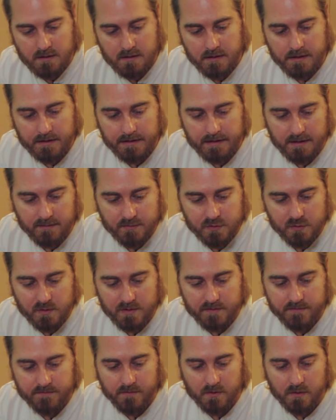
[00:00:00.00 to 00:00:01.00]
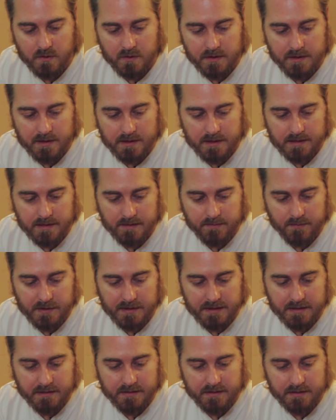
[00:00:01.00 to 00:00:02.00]

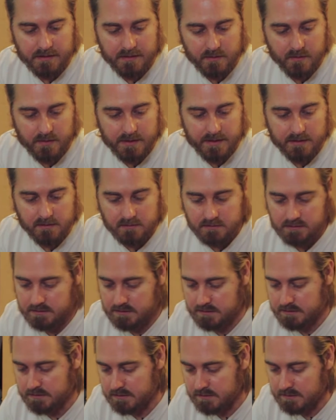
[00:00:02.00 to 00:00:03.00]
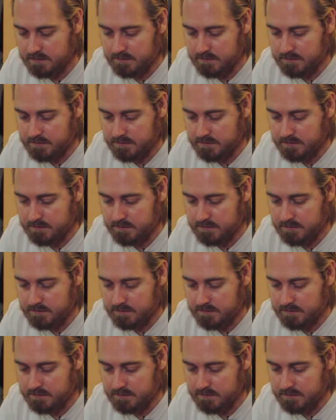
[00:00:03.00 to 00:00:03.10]
Picatinny rails,